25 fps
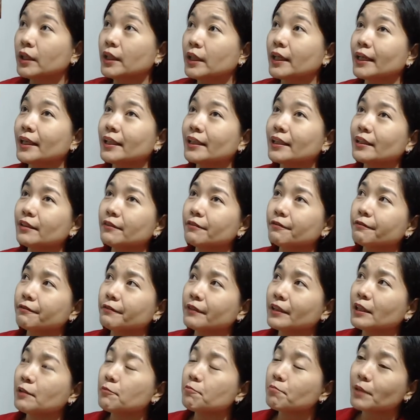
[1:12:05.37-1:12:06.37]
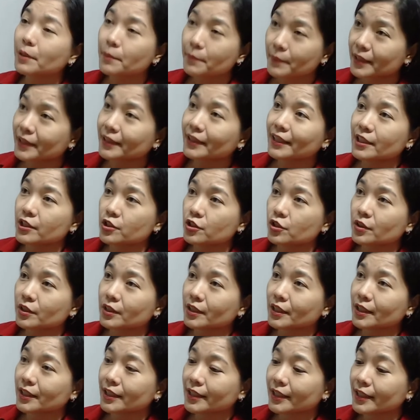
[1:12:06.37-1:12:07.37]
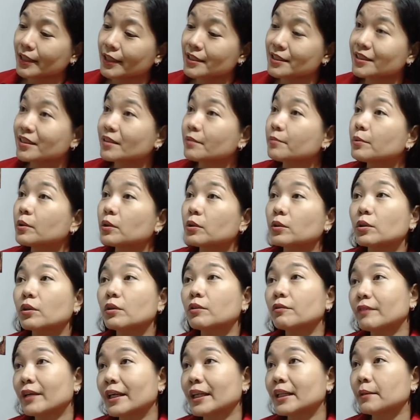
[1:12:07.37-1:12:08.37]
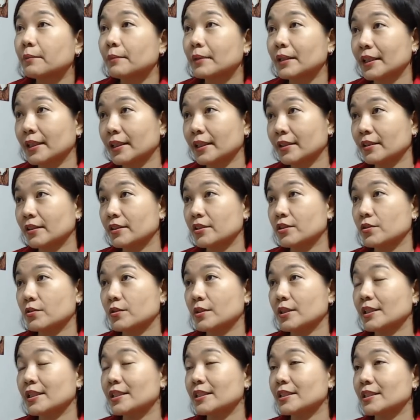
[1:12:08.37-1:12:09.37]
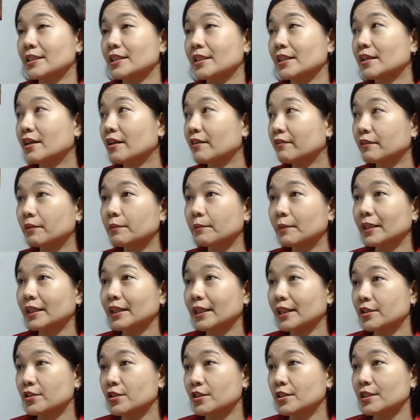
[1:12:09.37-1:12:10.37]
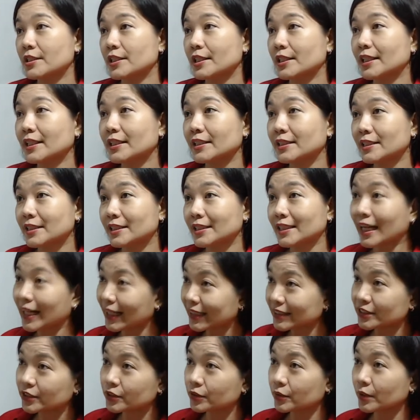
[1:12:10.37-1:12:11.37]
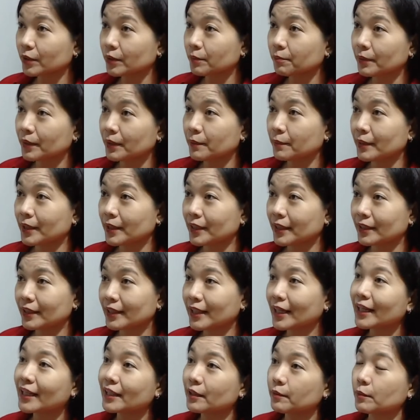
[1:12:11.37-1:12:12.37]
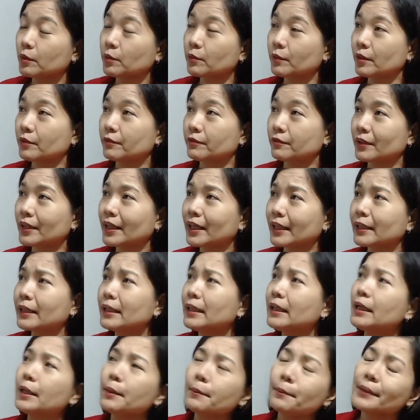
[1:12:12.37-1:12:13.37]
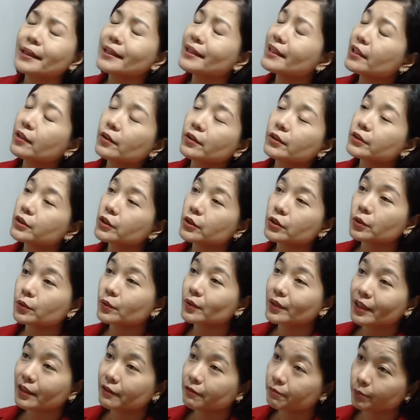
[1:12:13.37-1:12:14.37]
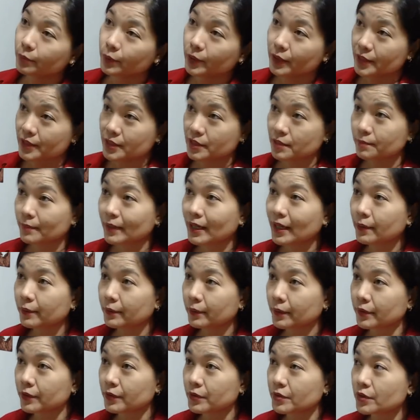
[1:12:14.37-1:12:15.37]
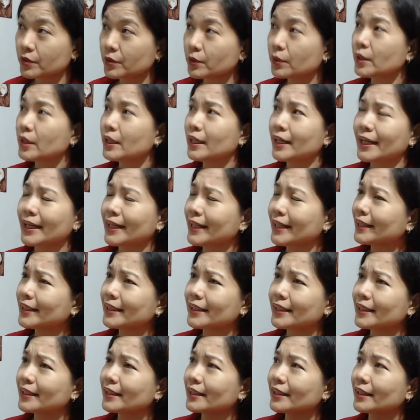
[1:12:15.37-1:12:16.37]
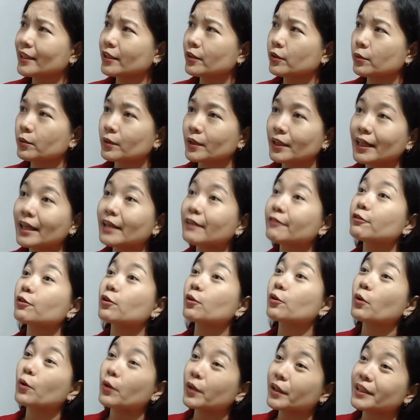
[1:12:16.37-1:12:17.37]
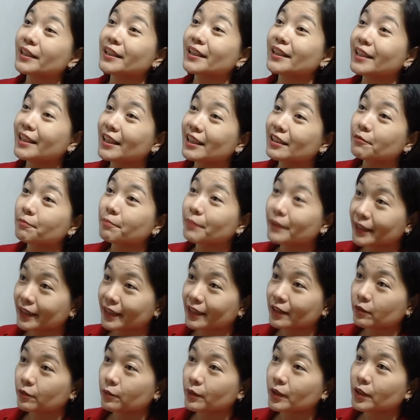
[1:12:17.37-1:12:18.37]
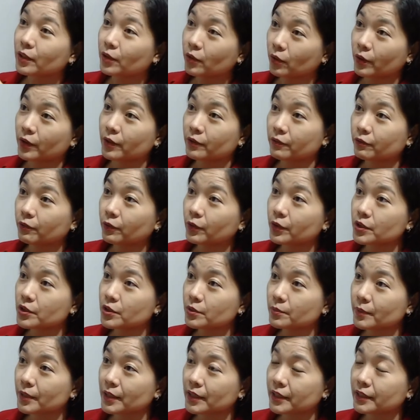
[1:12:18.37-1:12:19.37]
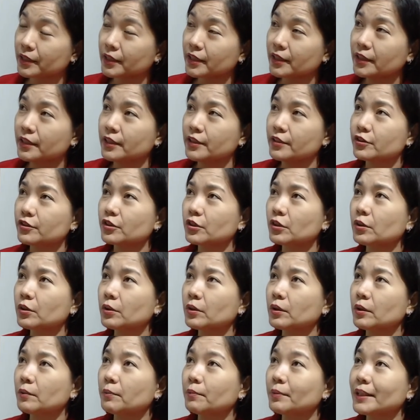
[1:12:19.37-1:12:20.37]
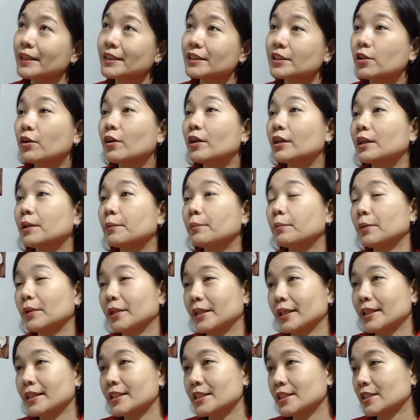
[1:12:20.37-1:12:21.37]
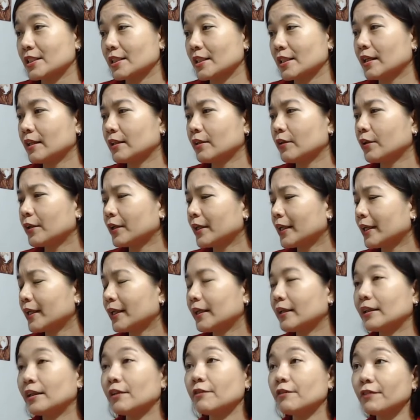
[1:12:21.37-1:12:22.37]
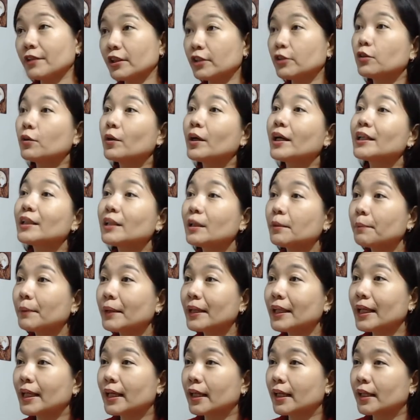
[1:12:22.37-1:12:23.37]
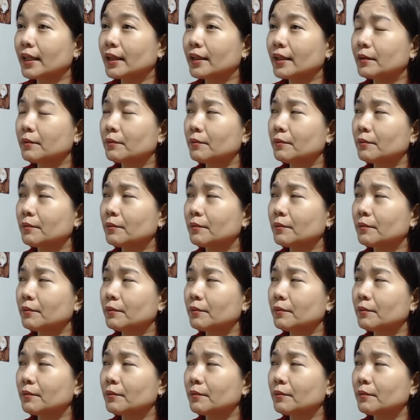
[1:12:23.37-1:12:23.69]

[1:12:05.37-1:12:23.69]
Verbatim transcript: And if implementation talaga, it's the Bureau of Animal Industry. That's the government agency that's tasked to implement the Animal mm-hmm. Welfare Act. But they also don't have police power. So, mm-hmm. anything they do, they have to coordinate pa rin with law enforcement. So, please call the police. Uh, or, na-videohan na pala.